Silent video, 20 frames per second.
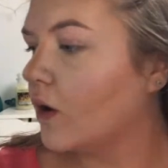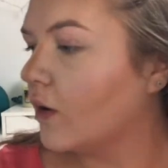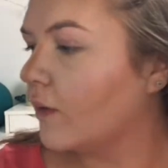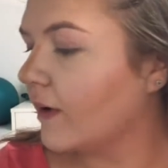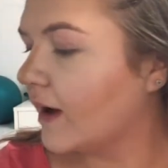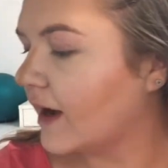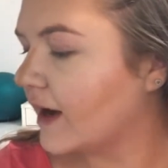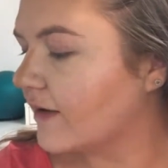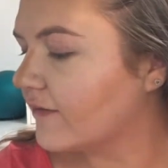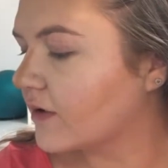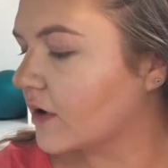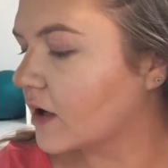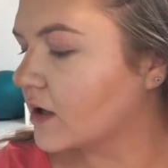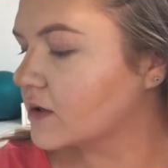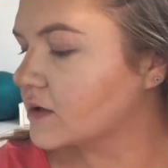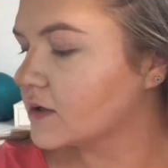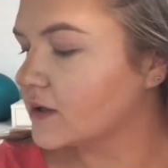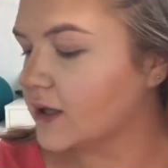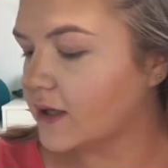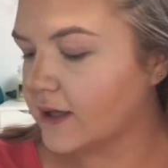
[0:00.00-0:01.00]
Oh, I never
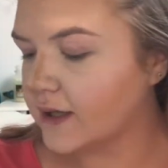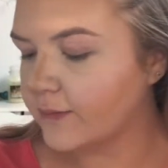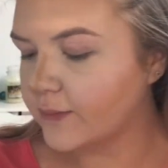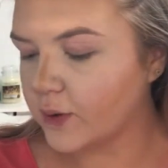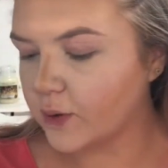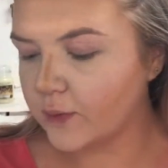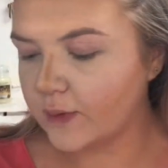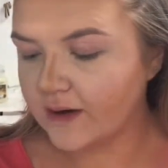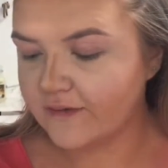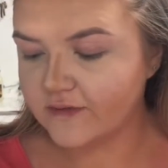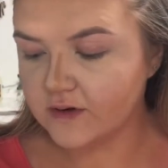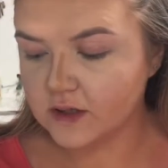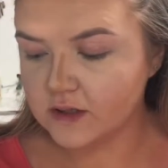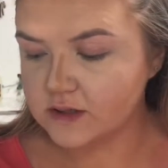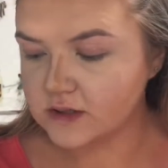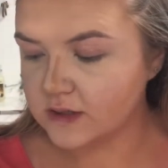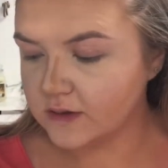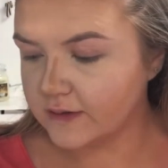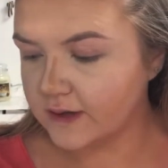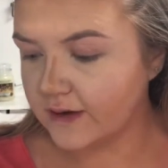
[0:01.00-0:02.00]
contour the lip. Oh, I forgot
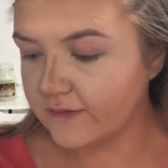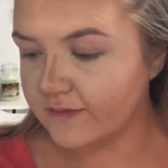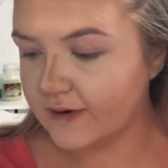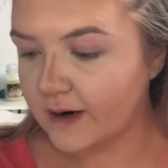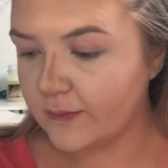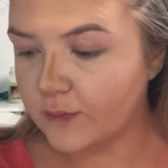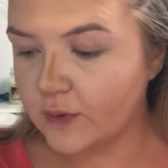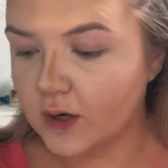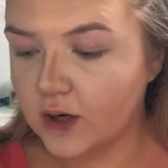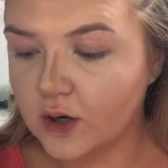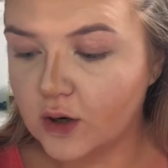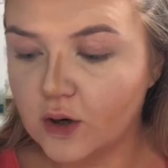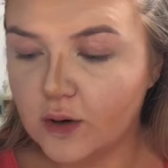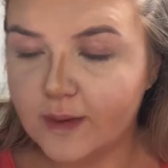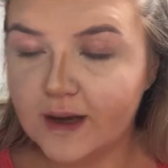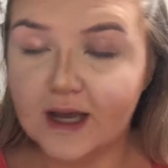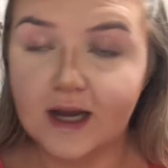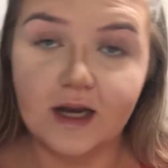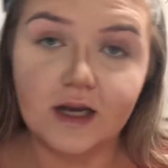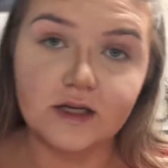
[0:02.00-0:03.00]
to do that. Right, we're going to go
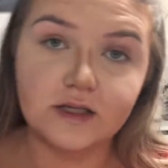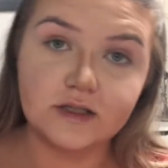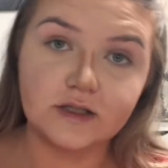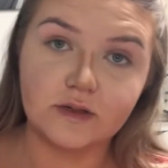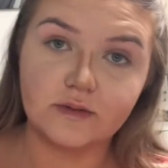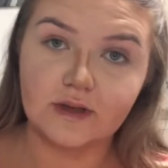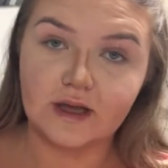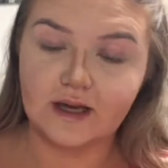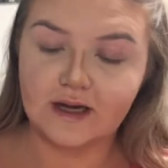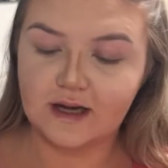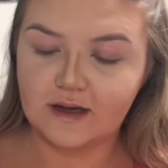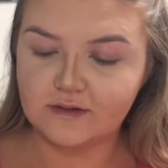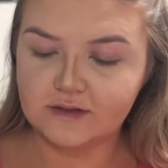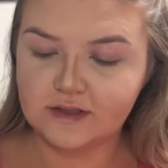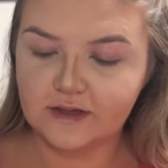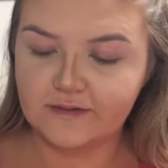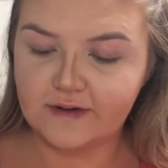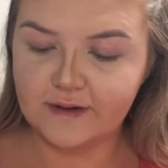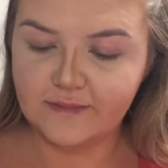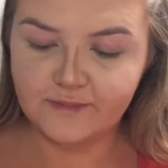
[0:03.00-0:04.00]
back in and do that now,
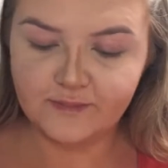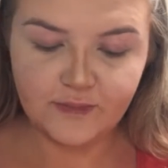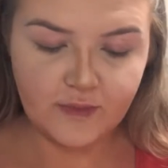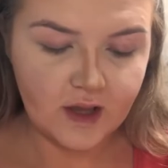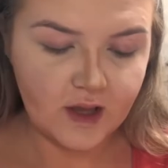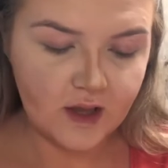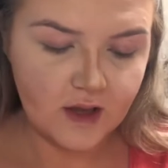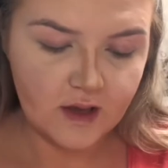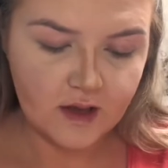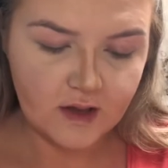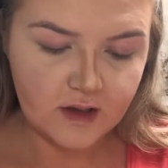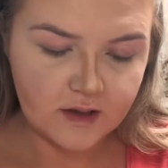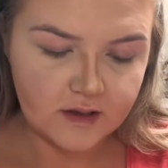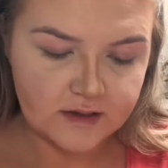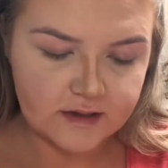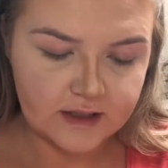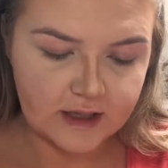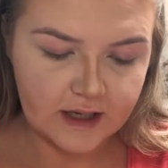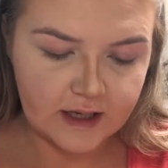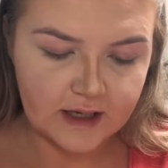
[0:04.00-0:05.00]
sorry.
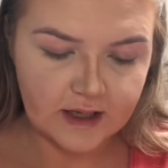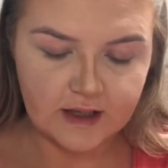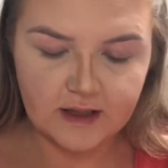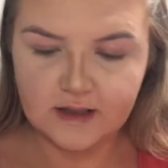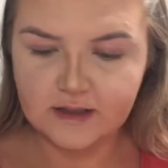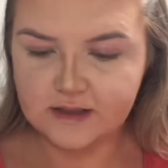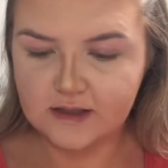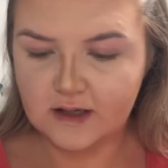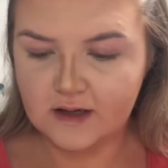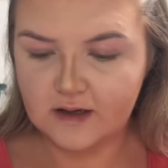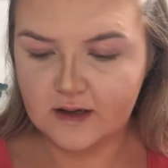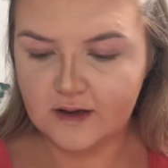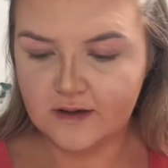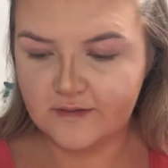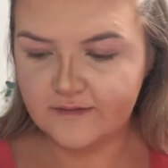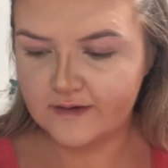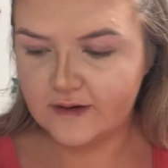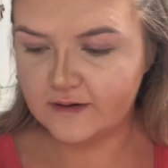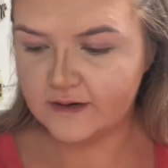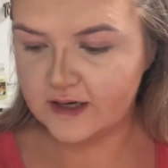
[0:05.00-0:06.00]
Taking the darker
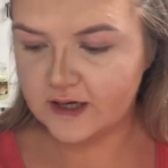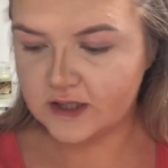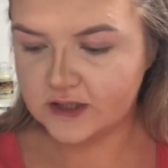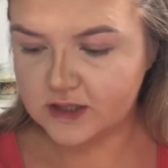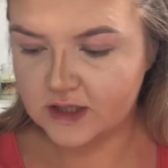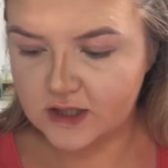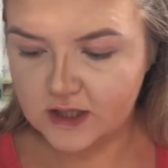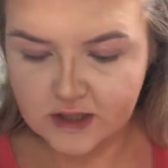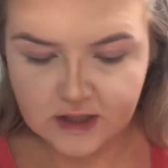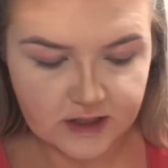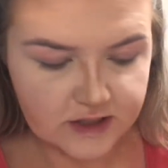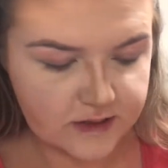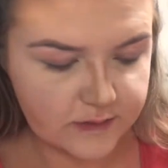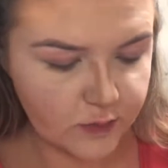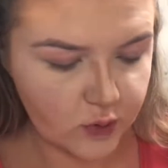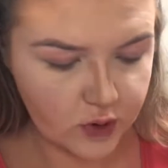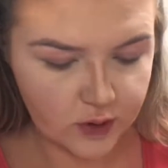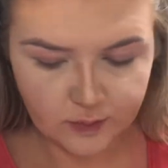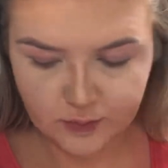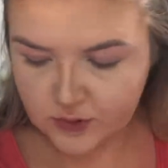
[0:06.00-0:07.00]
foundation and the
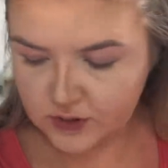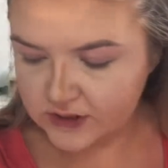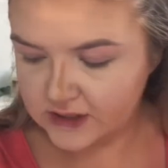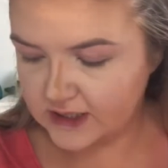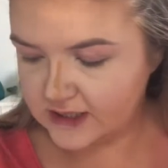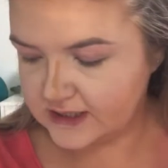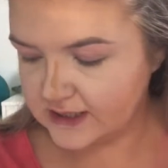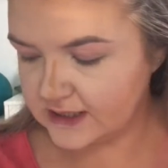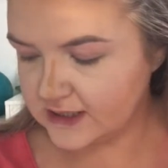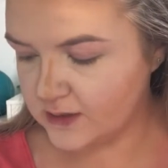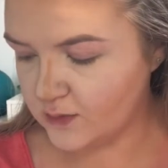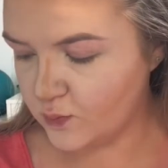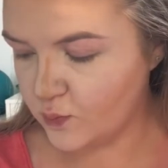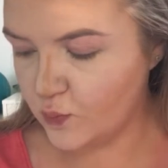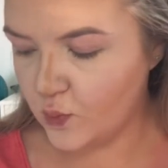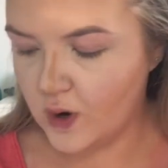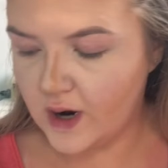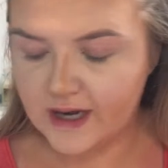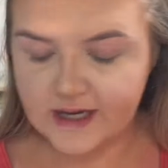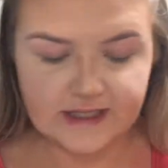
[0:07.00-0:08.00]
smaller brush that he did, and
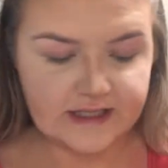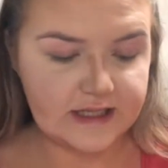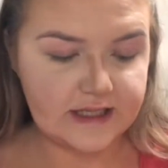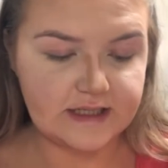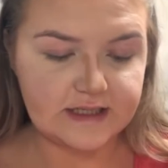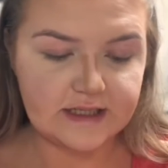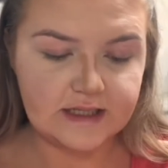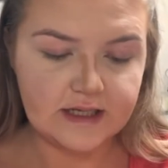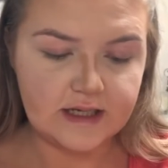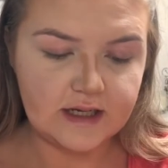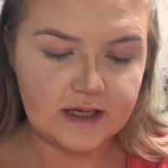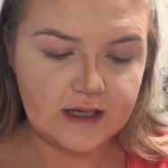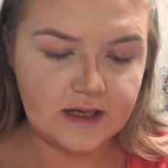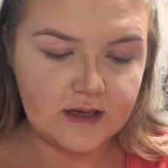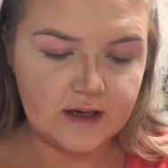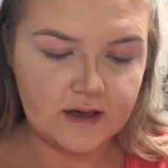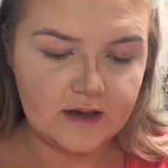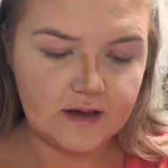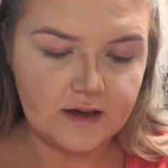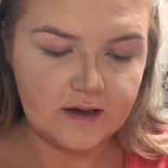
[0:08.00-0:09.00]
what he did,
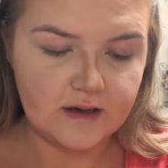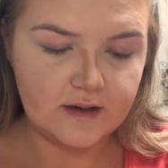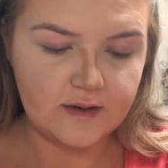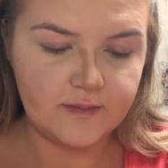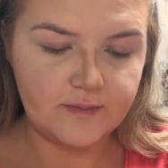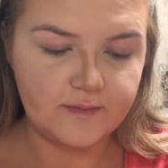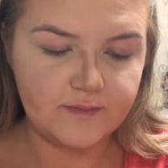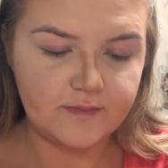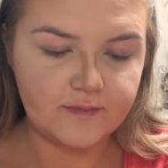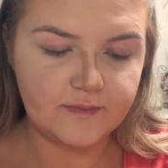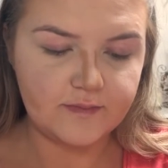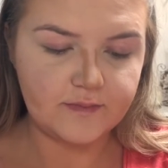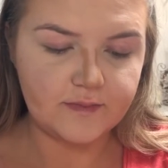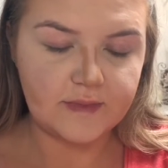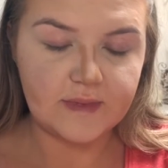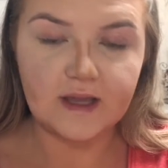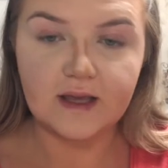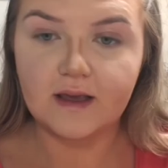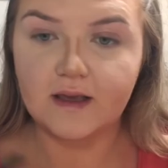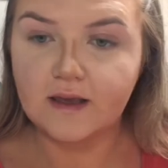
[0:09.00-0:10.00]

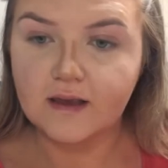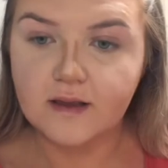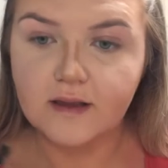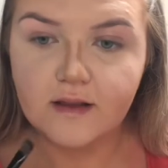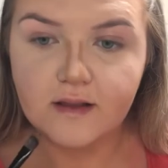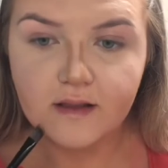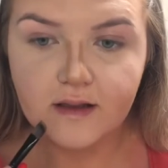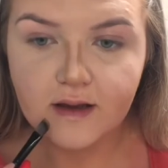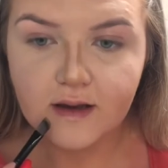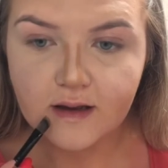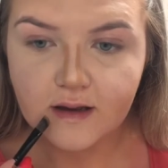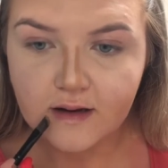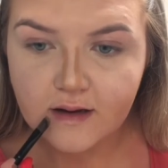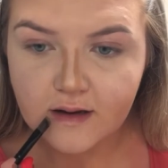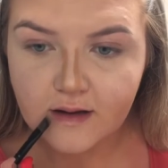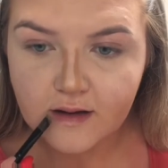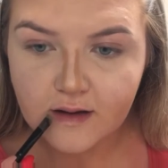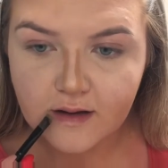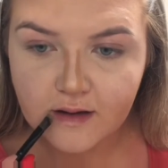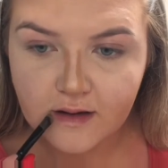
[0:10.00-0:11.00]
he lined